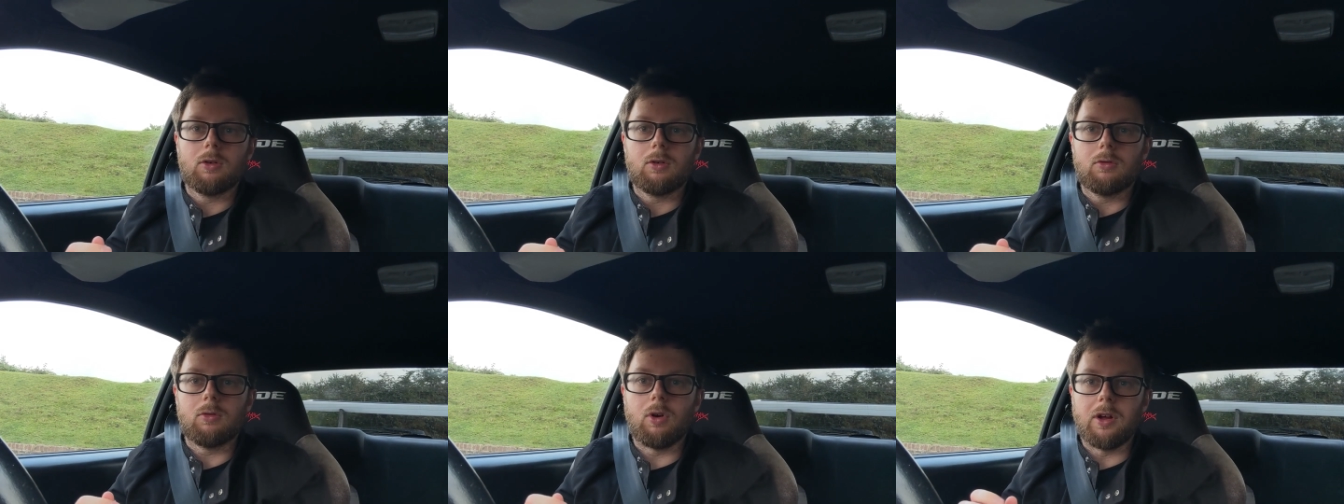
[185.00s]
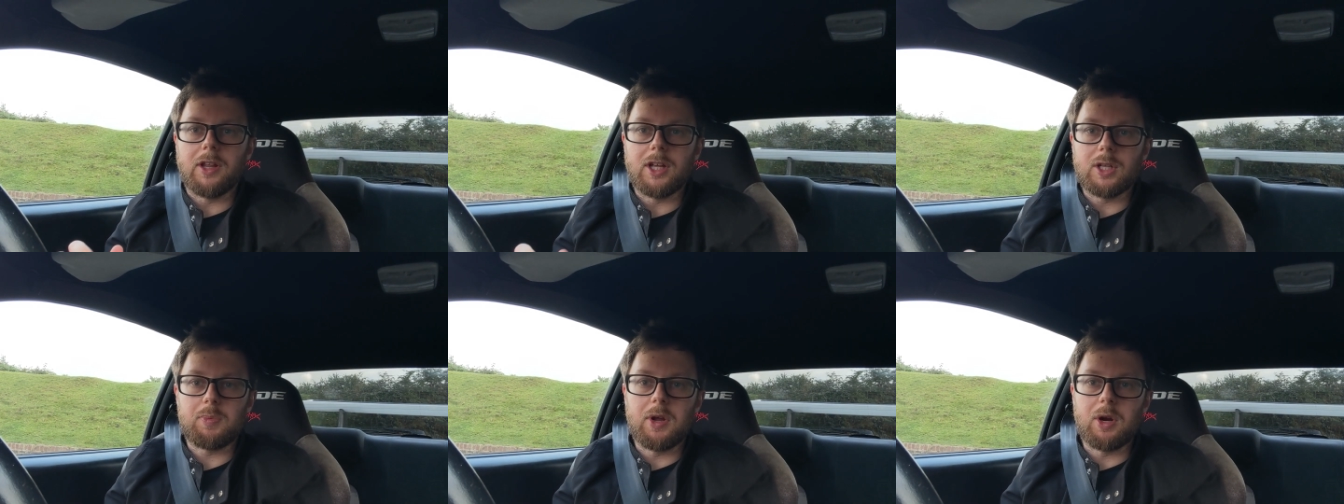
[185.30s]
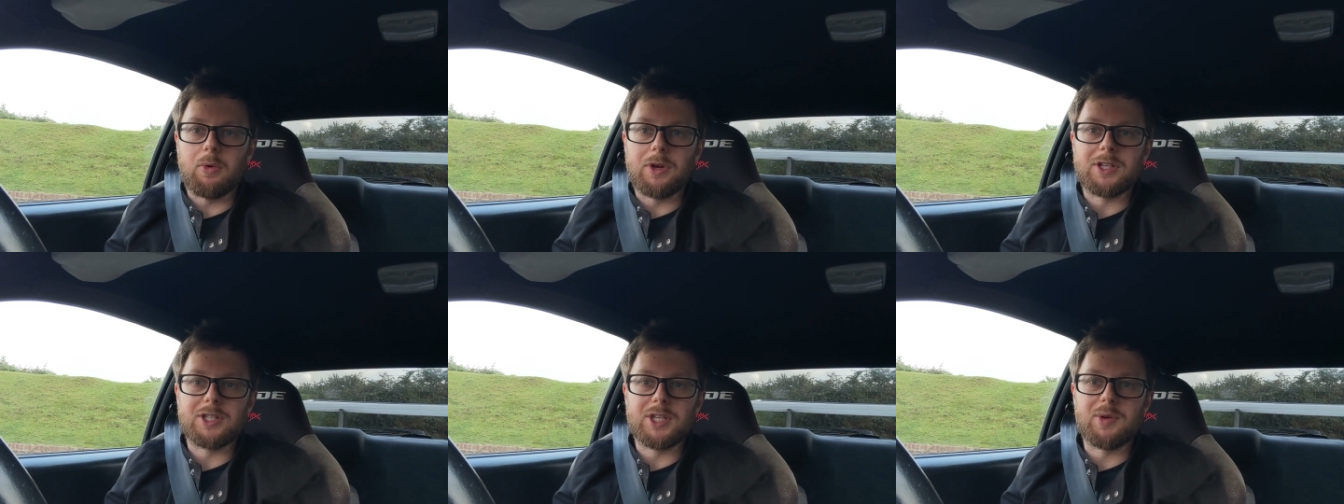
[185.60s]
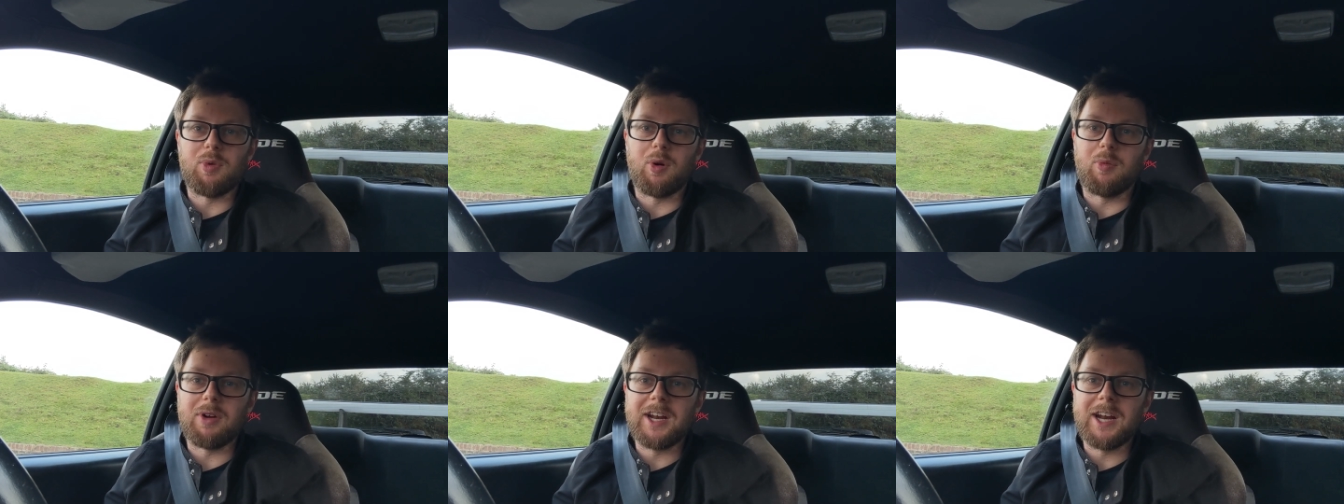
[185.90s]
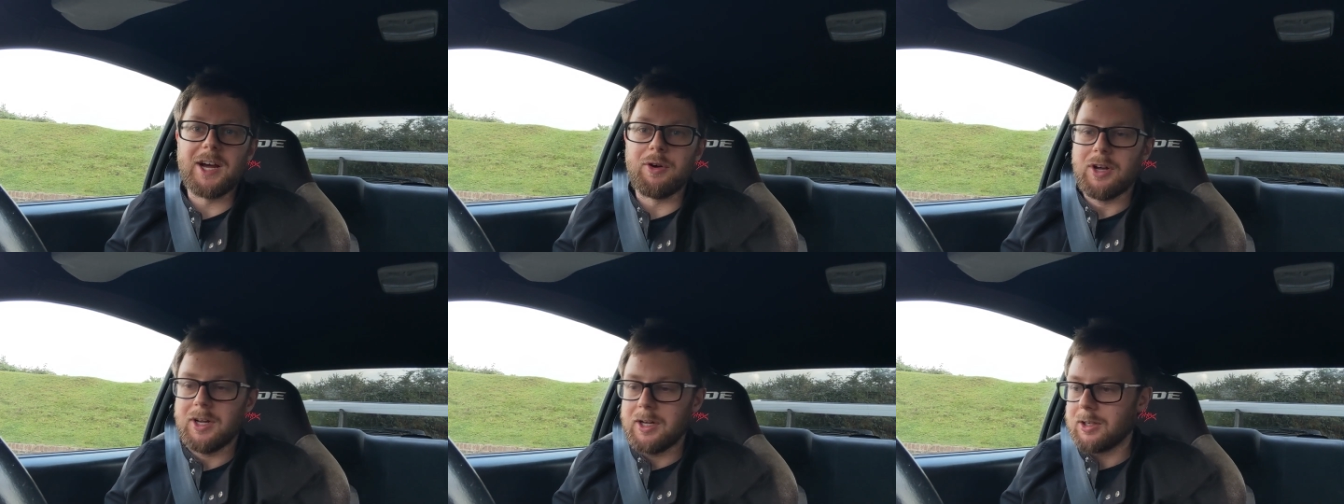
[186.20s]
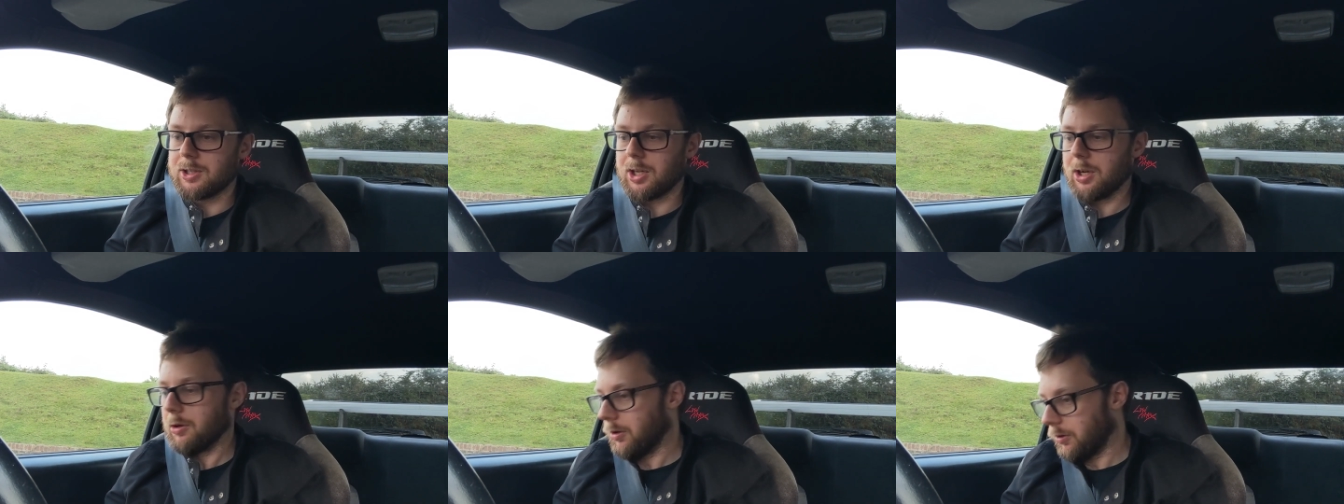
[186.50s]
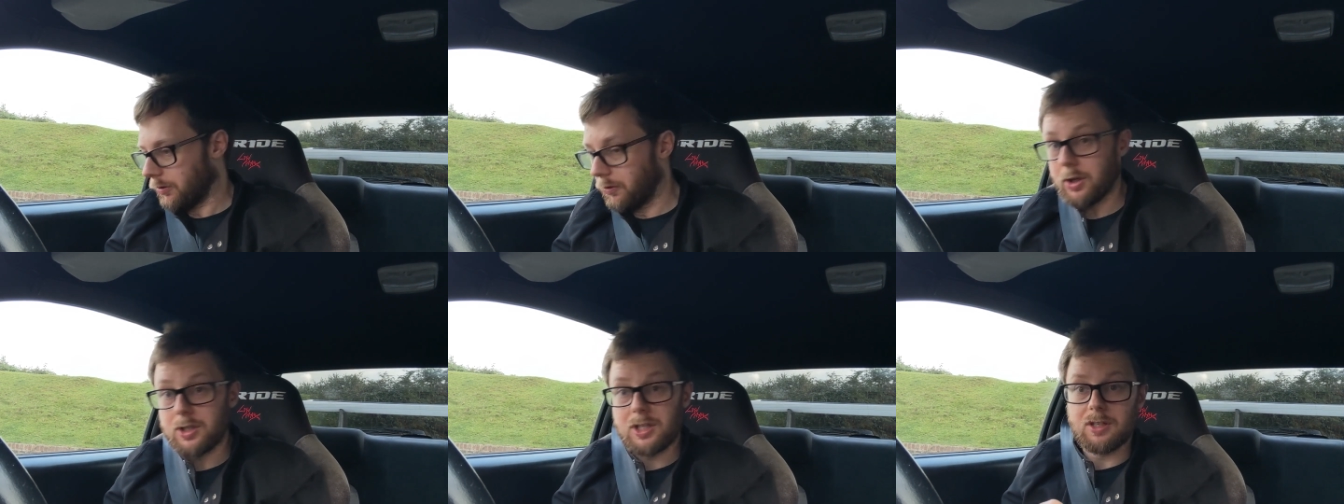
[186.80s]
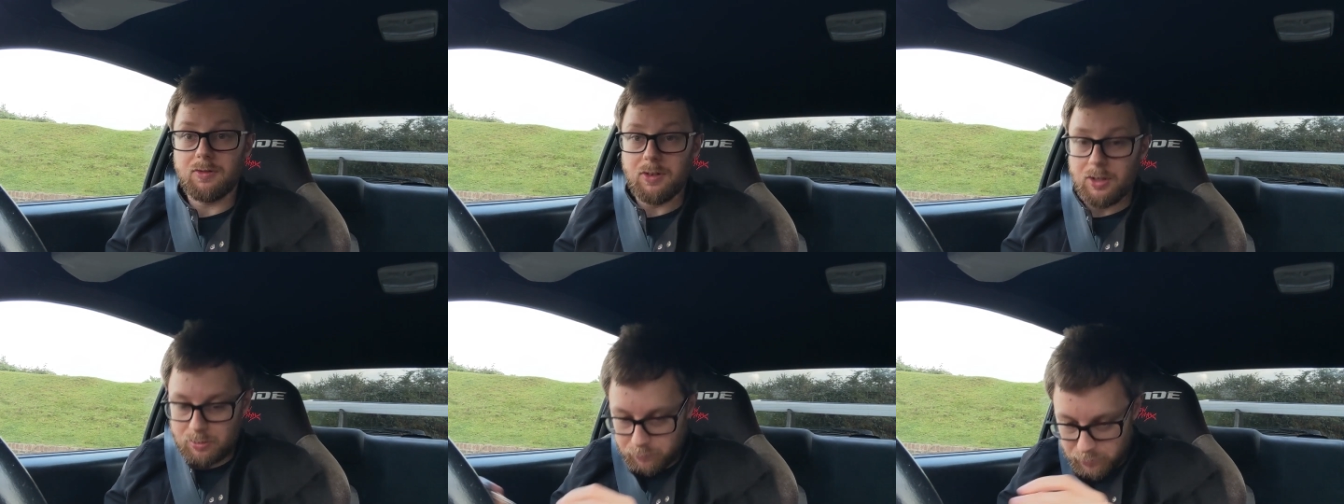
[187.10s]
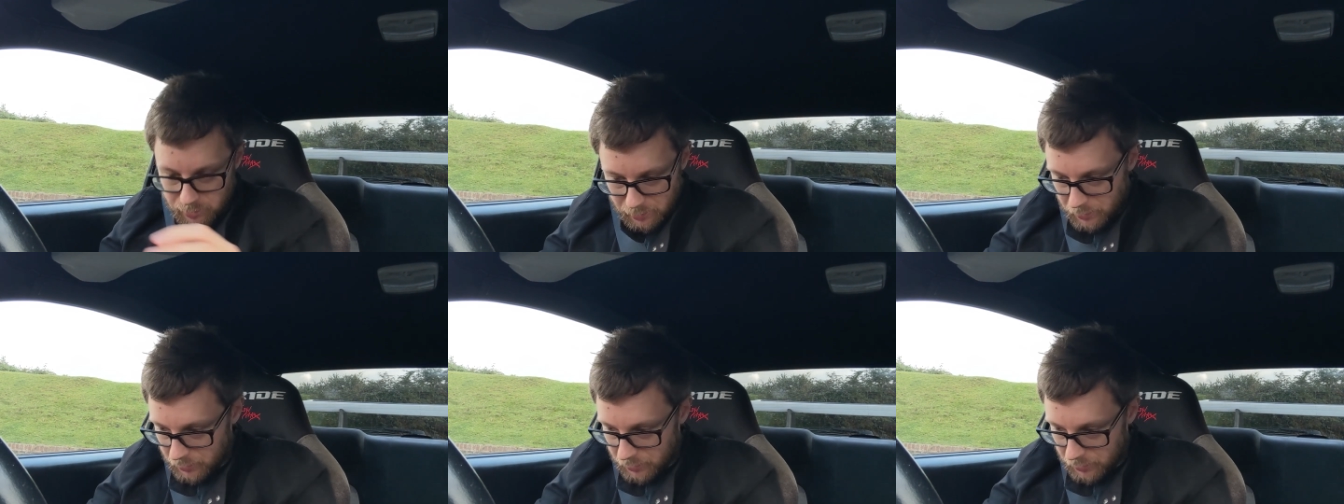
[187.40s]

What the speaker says: Right, that's better. We can see properly now. So first things first, obviously,